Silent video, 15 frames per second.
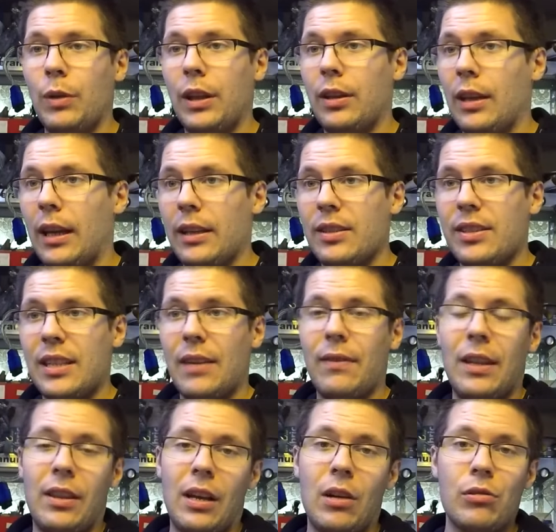with a
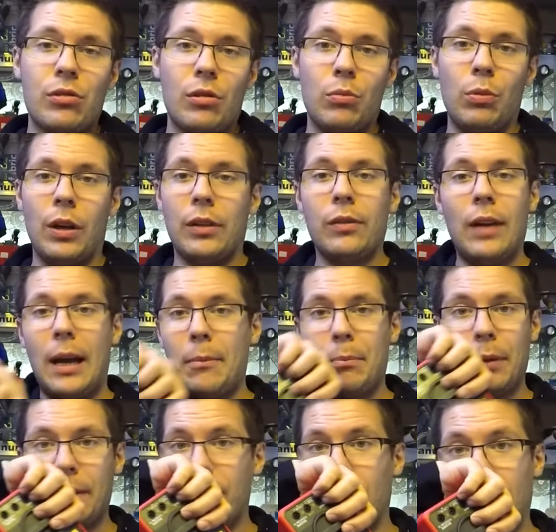7000 watt
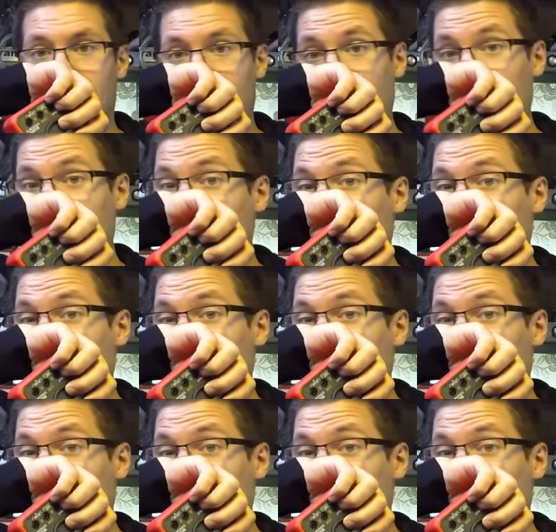amplifier.